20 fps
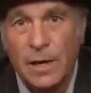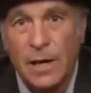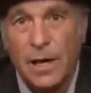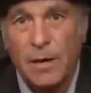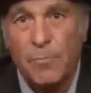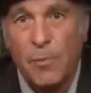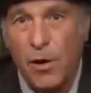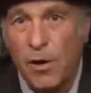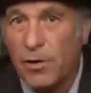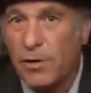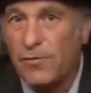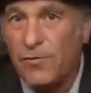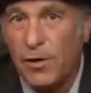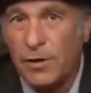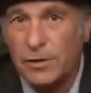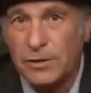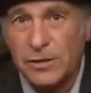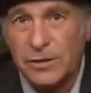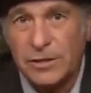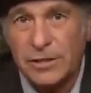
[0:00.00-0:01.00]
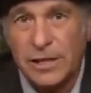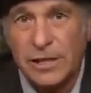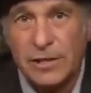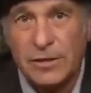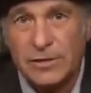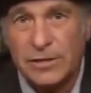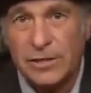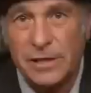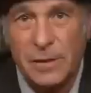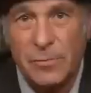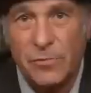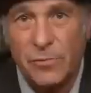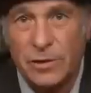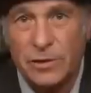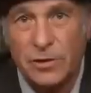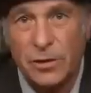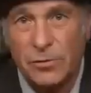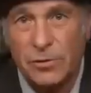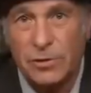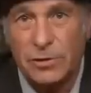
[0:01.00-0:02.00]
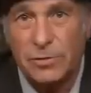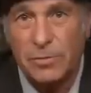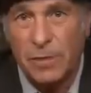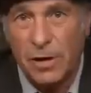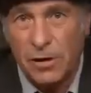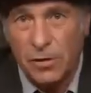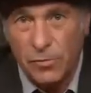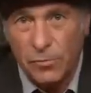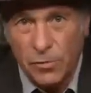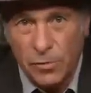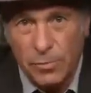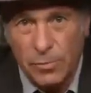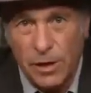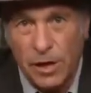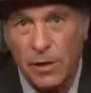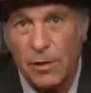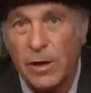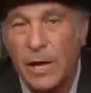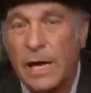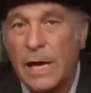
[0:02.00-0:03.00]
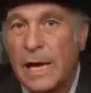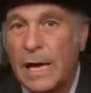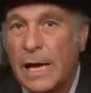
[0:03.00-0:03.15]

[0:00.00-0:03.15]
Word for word: Uh, Paul the Vulture Singer is the number one donor to Marco Rubio.